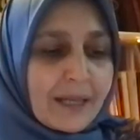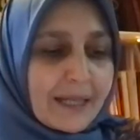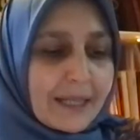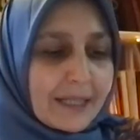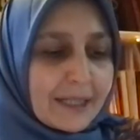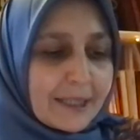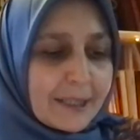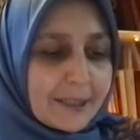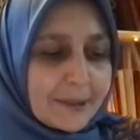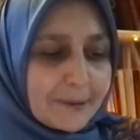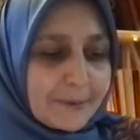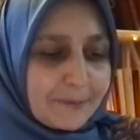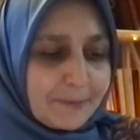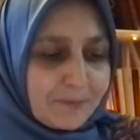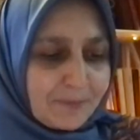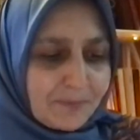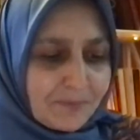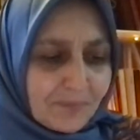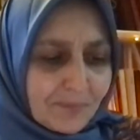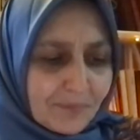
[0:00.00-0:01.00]
And
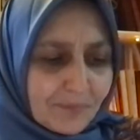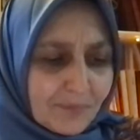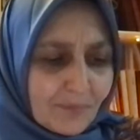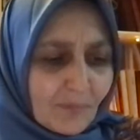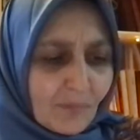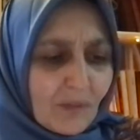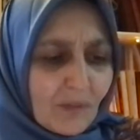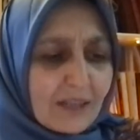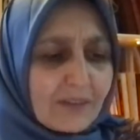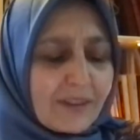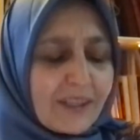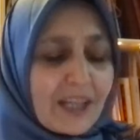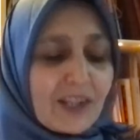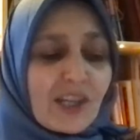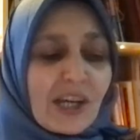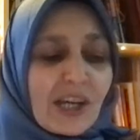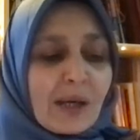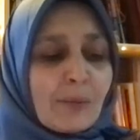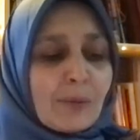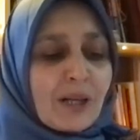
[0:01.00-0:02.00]

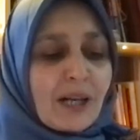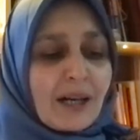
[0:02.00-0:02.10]
Najam